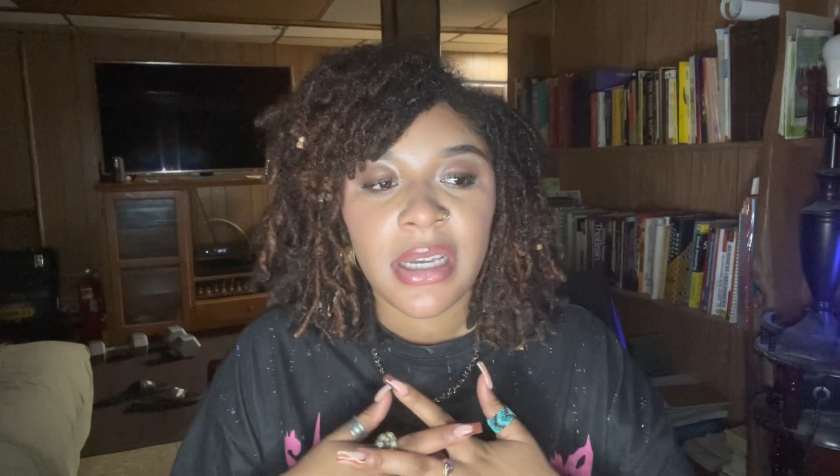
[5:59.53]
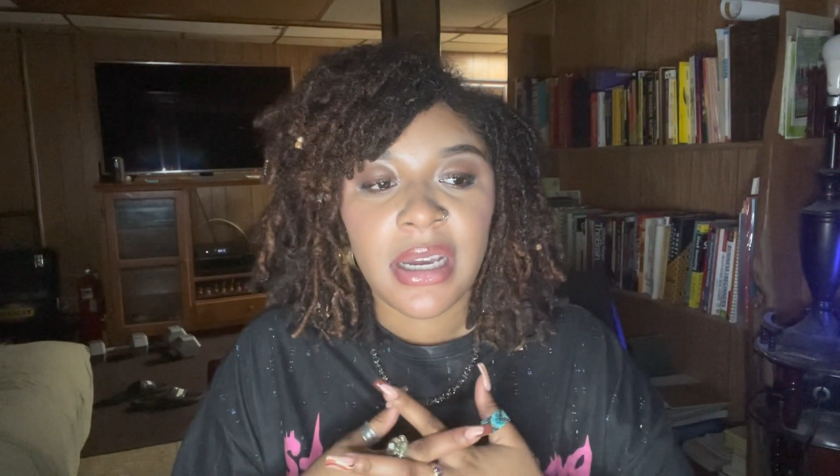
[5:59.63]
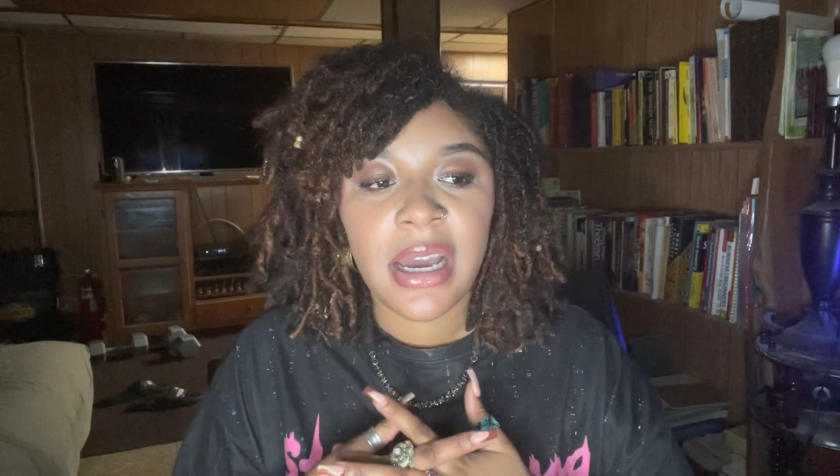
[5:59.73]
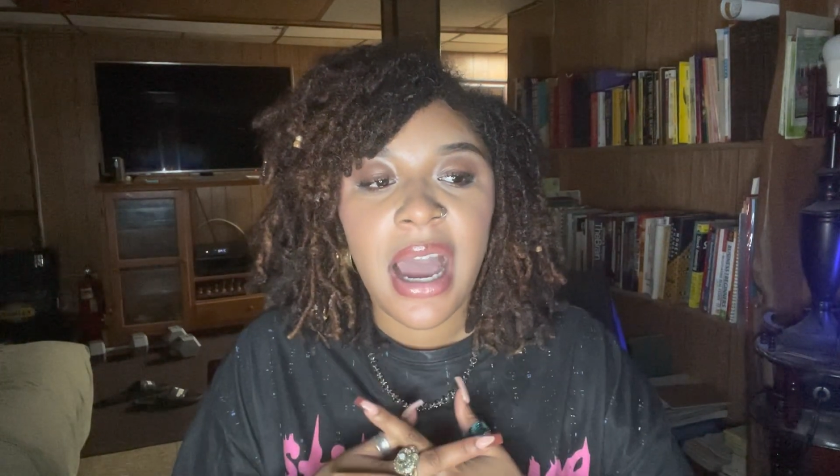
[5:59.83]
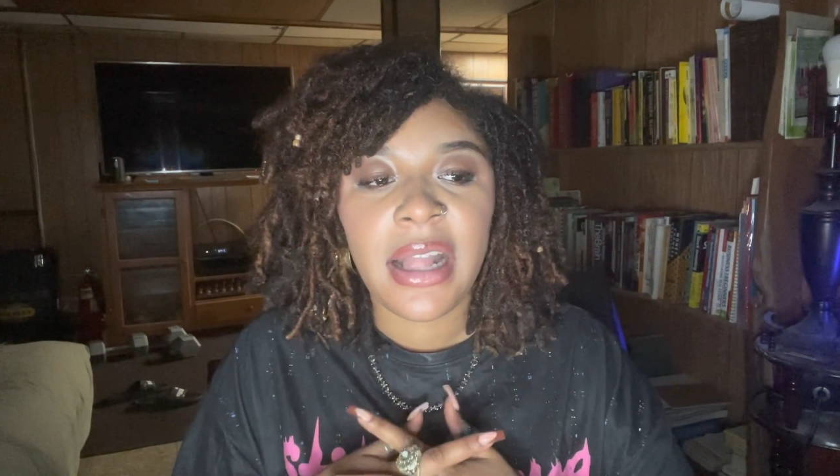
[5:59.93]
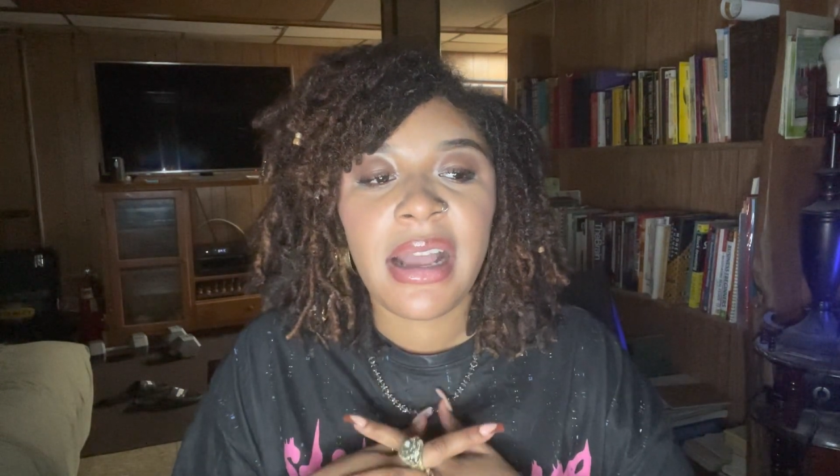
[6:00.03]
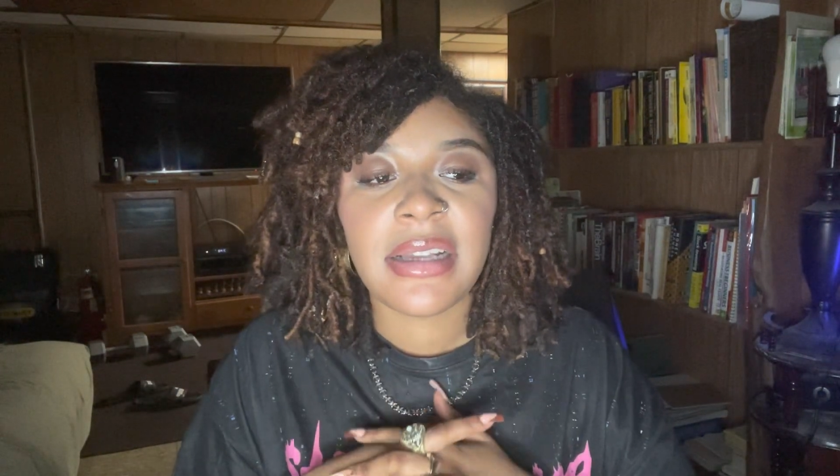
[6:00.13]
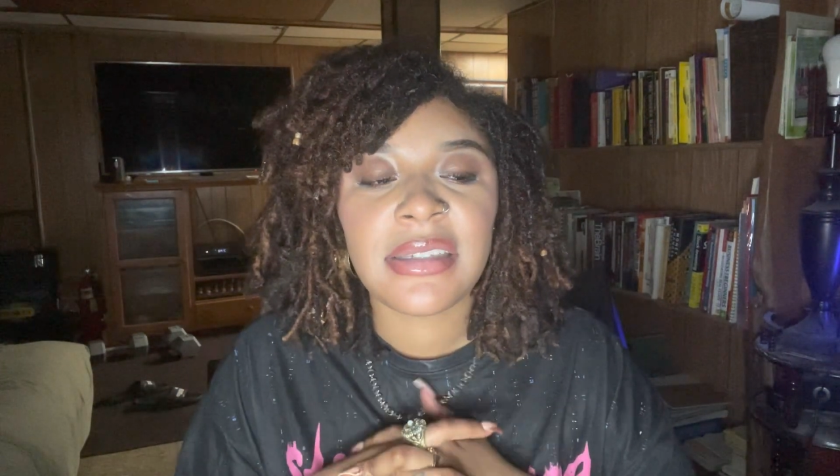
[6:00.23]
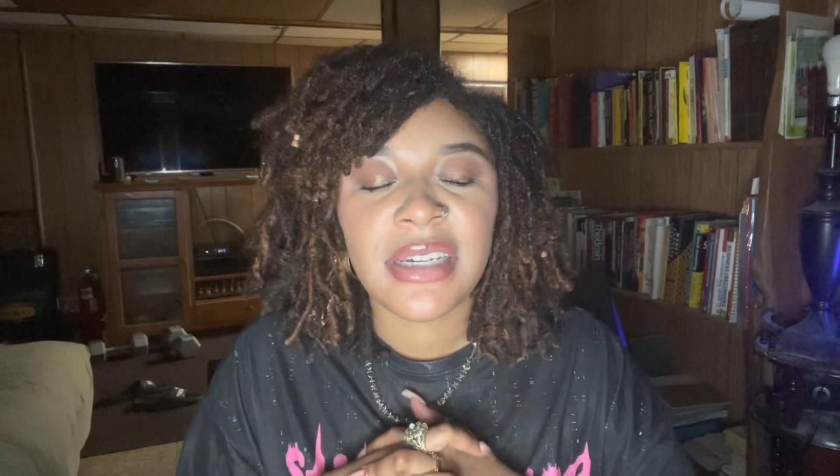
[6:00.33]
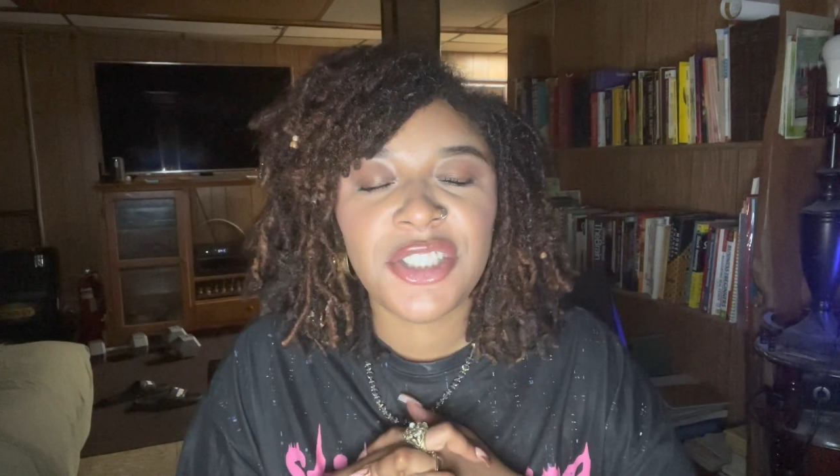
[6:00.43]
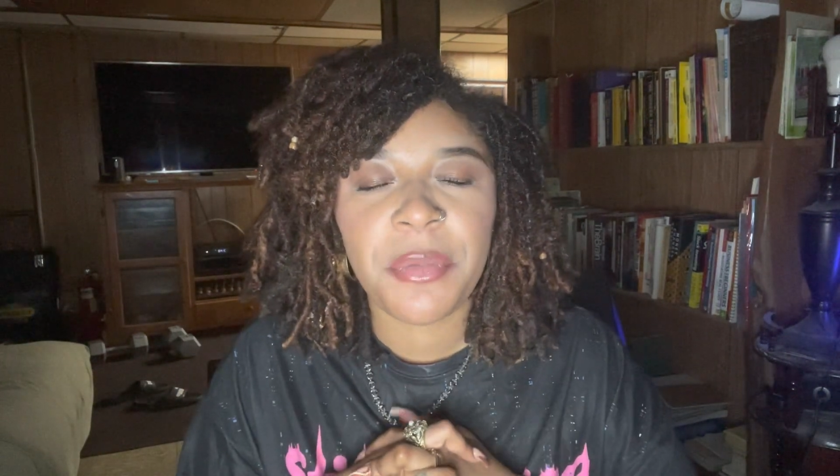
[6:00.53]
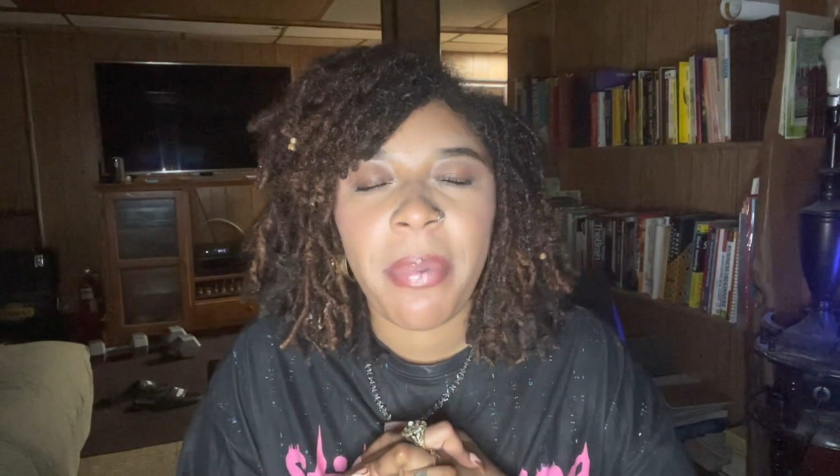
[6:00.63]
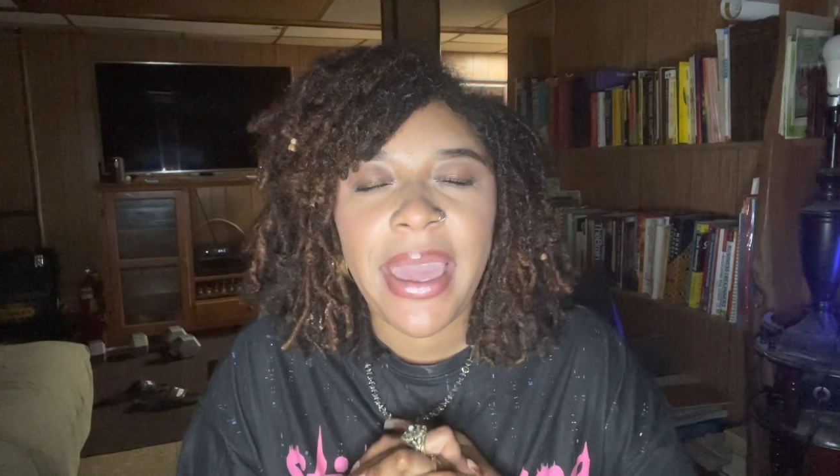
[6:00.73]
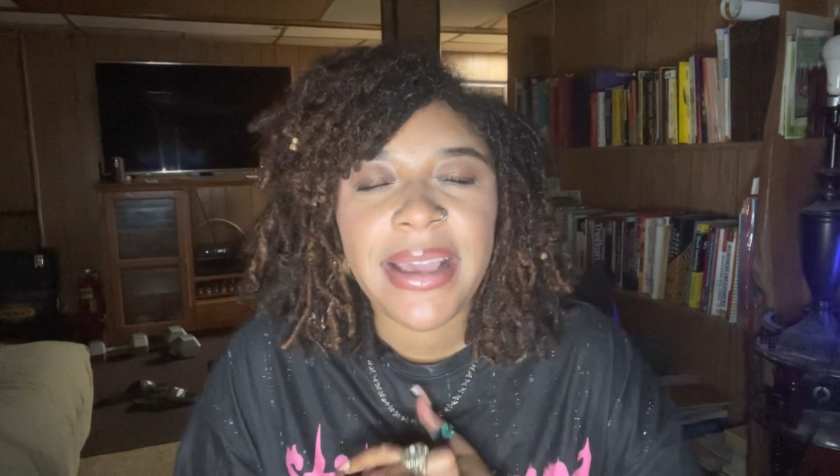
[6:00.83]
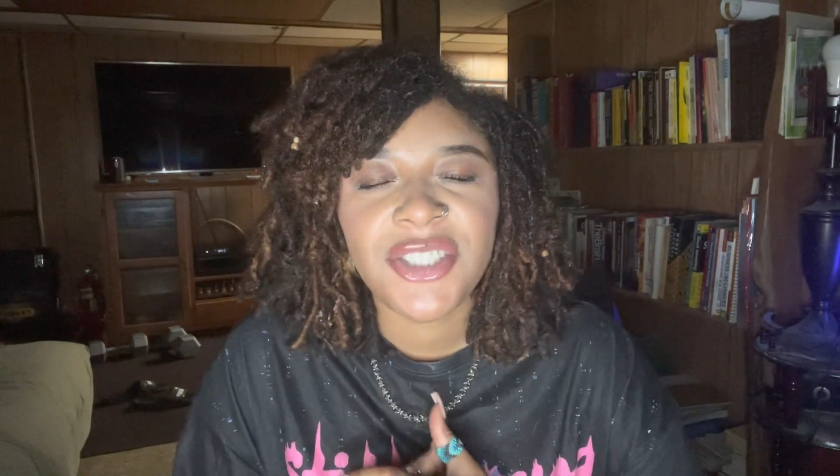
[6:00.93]
God has such a
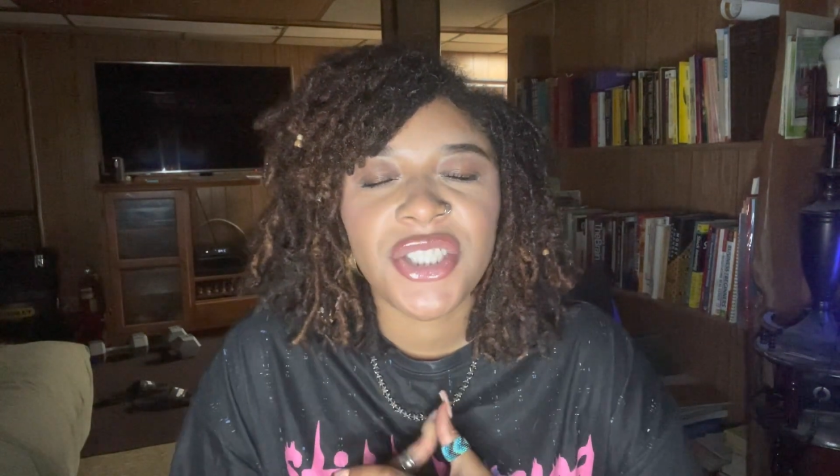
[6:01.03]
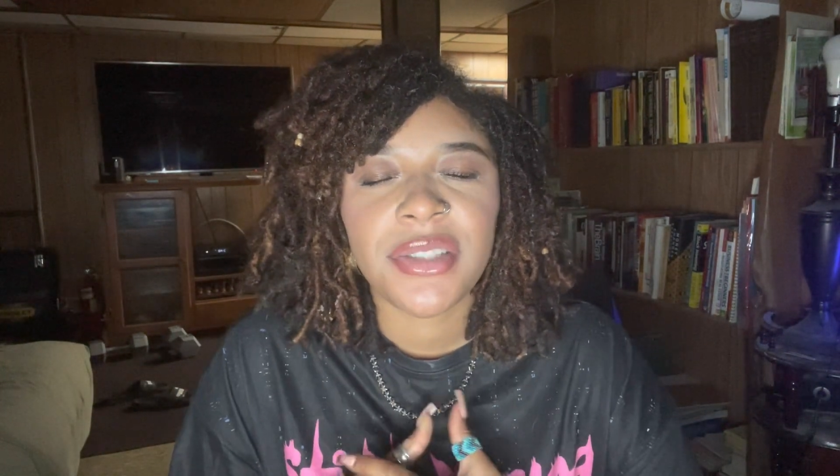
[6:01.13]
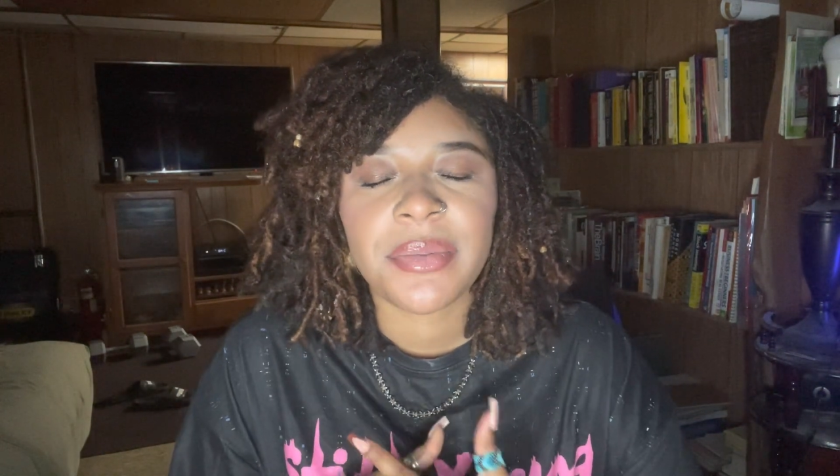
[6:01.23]
patience